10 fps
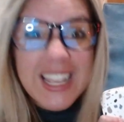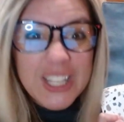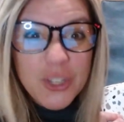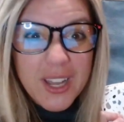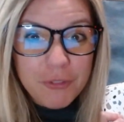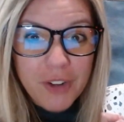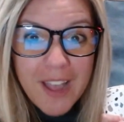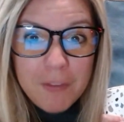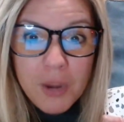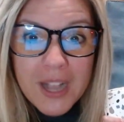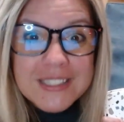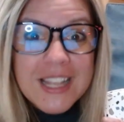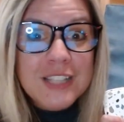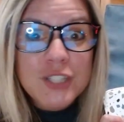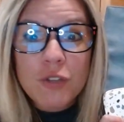You get it for half price.
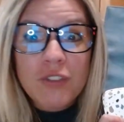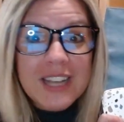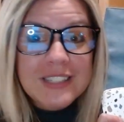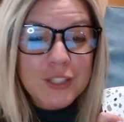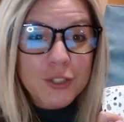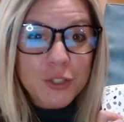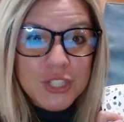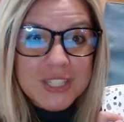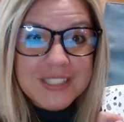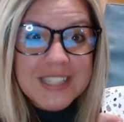So you've got a solution